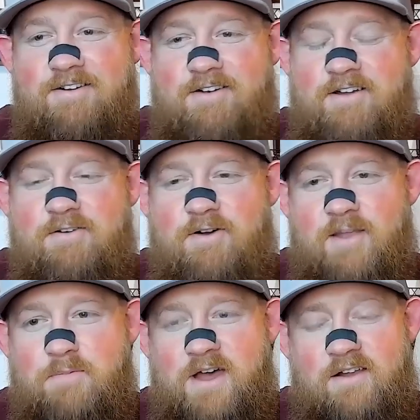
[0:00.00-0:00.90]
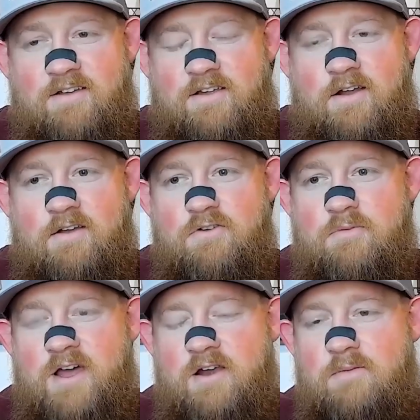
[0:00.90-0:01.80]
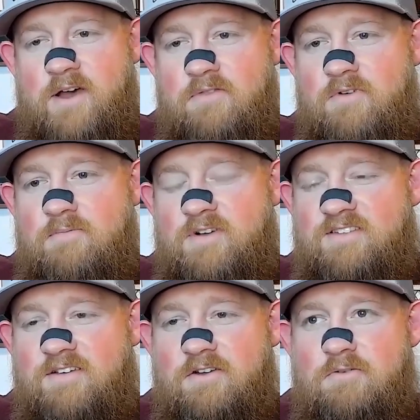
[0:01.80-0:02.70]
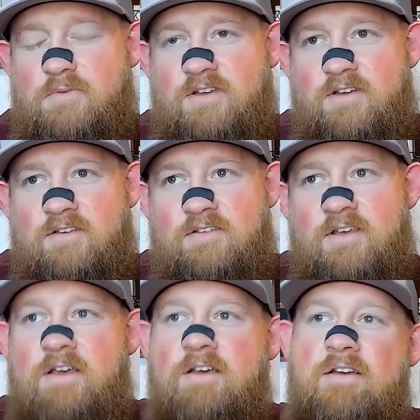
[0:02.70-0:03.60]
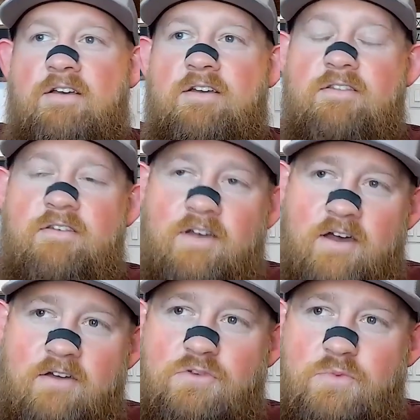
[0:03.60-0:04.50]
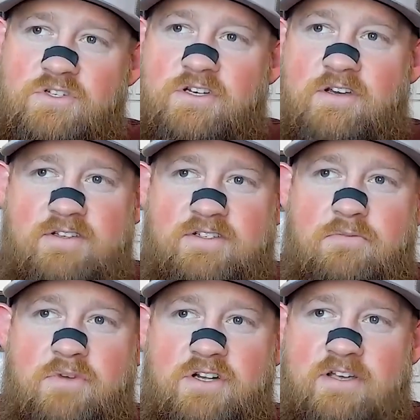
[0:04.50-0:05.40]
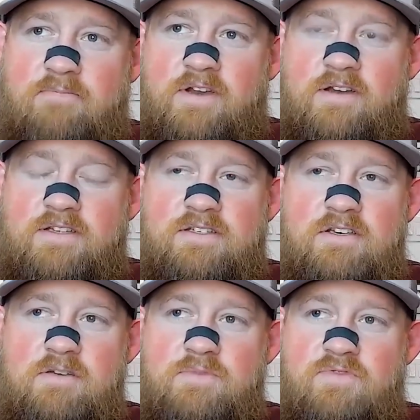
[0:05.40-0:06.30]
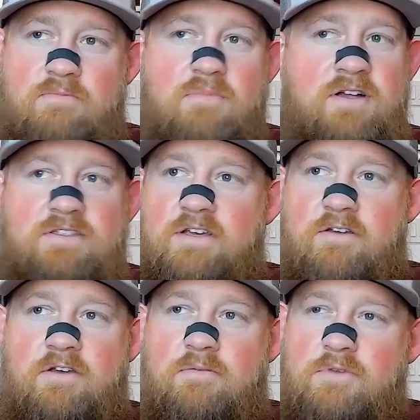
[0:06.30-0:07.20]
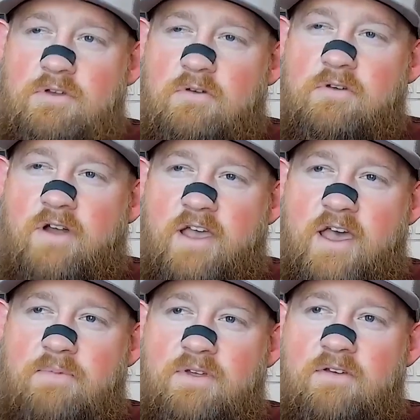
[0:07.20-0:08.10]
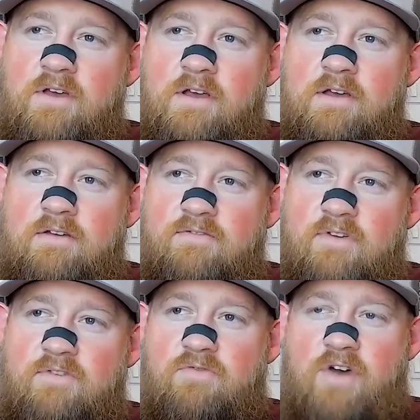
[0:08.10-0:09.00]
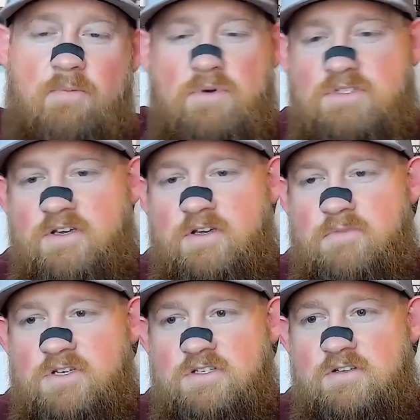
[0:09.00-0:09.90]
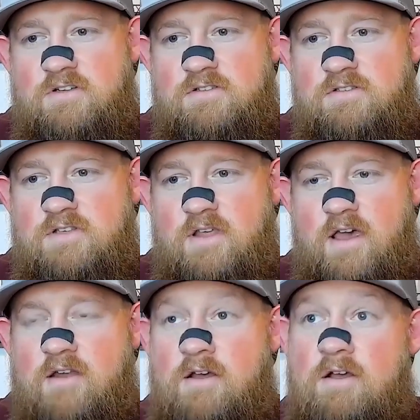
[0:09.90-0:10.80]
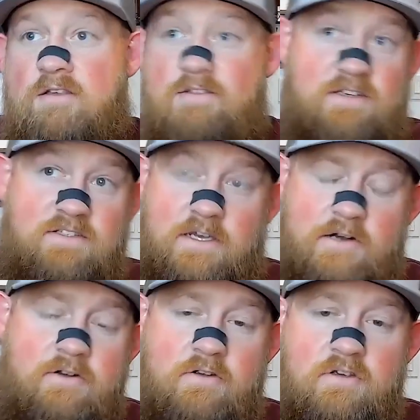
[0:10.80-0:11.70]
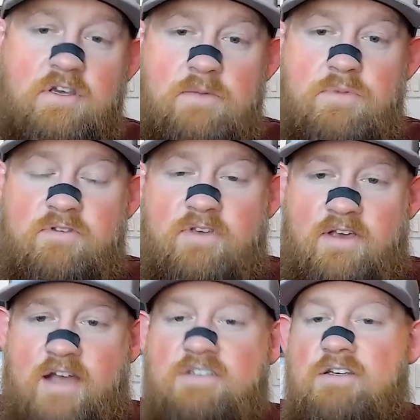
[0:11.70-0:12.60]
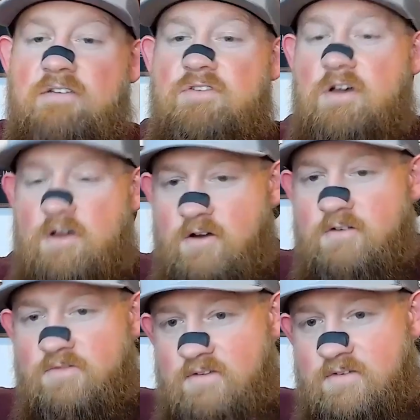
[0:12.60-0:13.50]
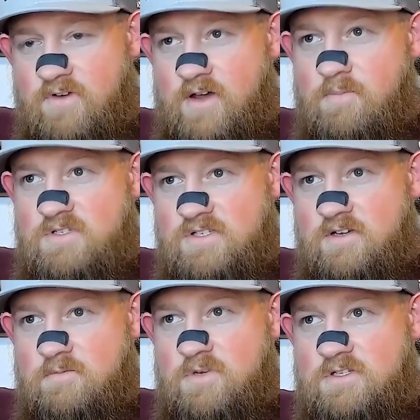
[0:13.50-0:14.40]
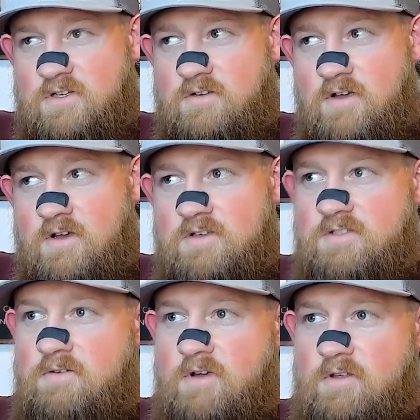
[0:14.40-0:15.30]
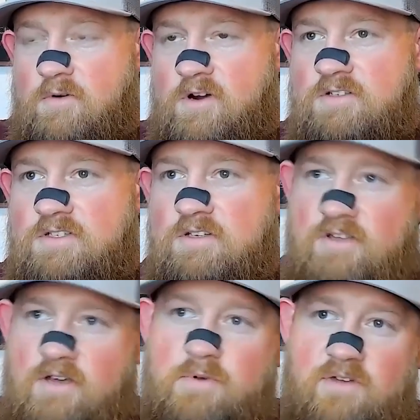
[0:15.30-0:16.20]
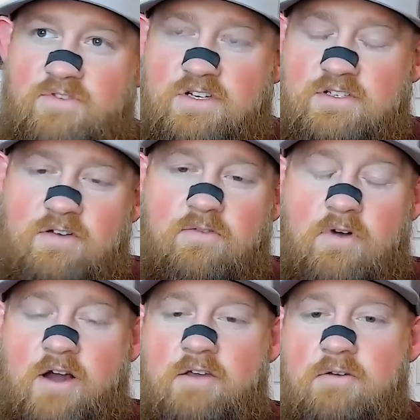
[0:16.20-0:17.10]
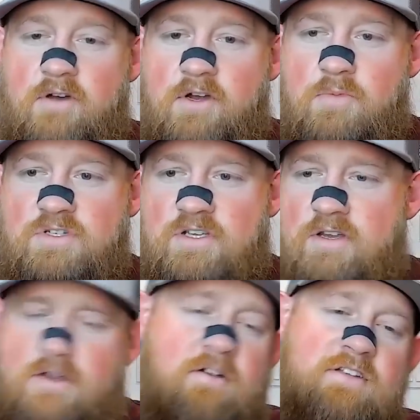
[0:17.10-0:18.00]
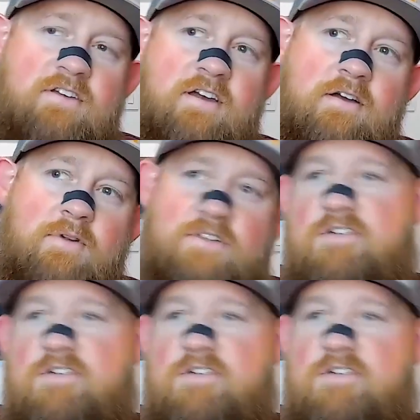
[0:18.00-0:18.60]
Oh, I know all about it. And I knew about it about three months ago because the guy who's pushing it so much, I've been in his DMs for months telling him, you know, you're capped at 55% commissions and that this carrier you keep using actually gives 155% commission. So, in other words, WFG is overriding you 100%. No, that's not how it works.